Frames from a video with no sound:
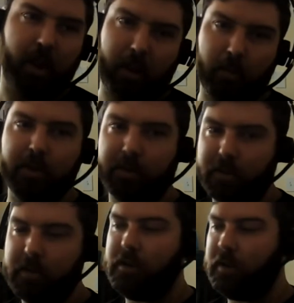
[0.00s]
language, and
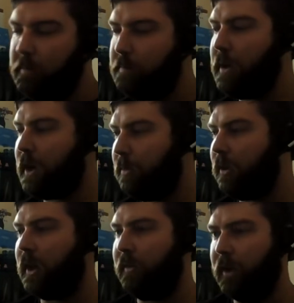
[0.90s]
so you can pick up a
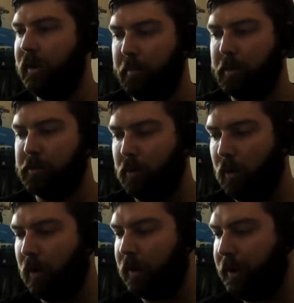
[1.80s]
lot of it much more
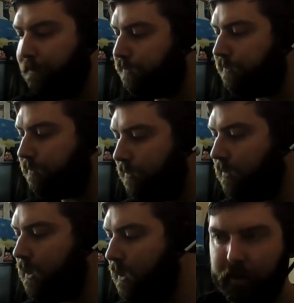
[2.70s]
quickly.
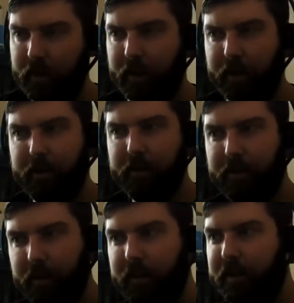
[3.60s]
Yeah,
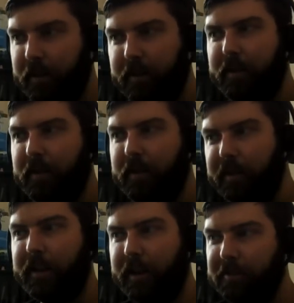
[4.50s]
I think I think
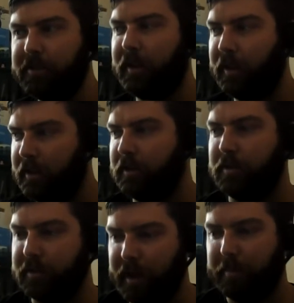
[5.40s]
that covers a lot of the
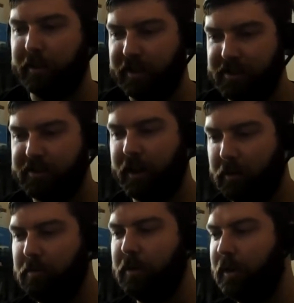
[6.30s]
tools and applications that
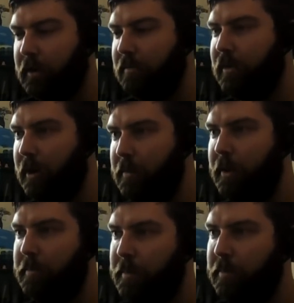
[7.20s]
I'd really
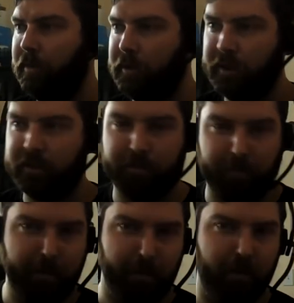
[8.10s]
recommend people, at least
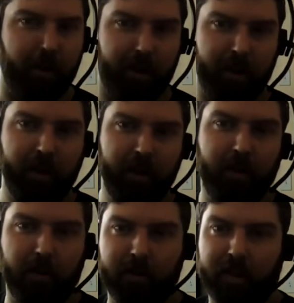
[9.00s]
people who want to
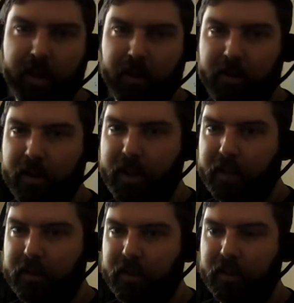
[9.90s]
go into the area
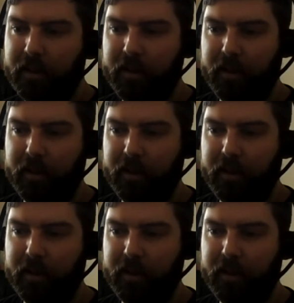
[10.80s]
that uh,